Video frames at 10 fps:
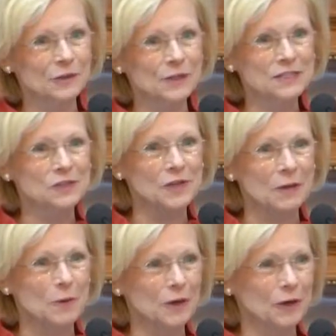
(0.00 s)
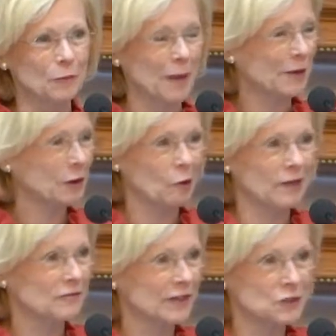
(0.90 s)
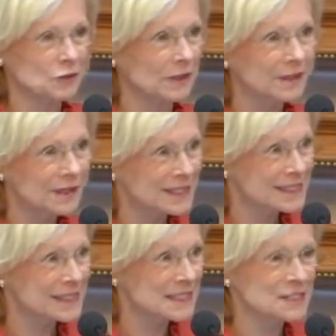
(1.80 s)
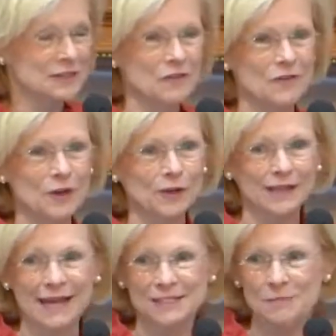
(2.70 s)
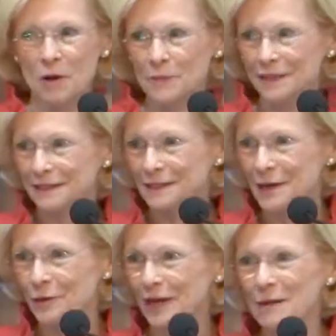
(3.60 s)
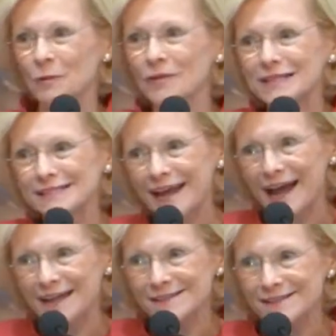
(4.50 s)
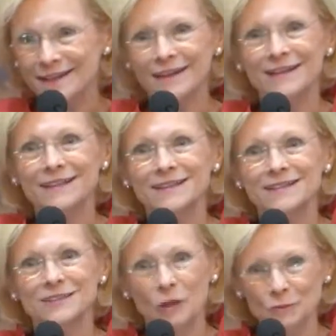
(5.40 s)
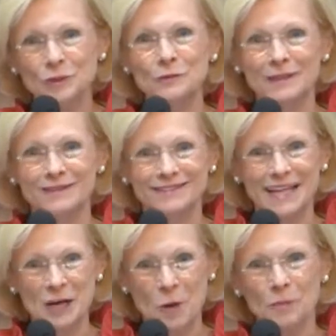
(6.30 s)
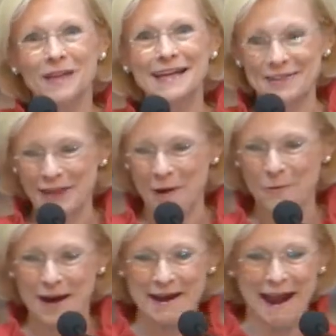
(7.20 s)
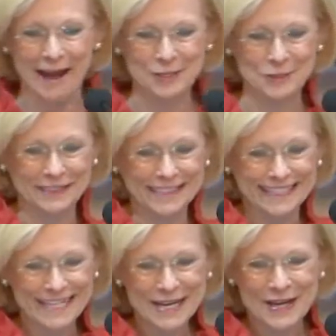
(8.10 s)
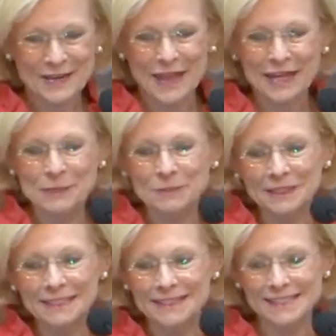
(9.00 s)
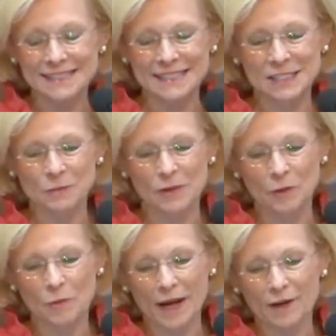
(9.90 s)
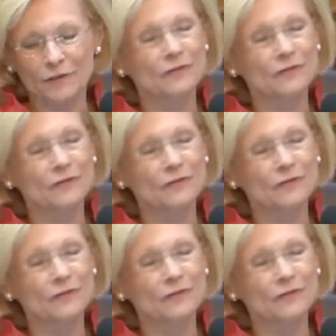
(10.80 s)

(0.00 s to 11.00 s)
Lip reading: you, yesterday we heard about a great victory, seized at the very last moment in another game. Well, these guys don't do it. They don't play it that way, actually. They completed the season with a record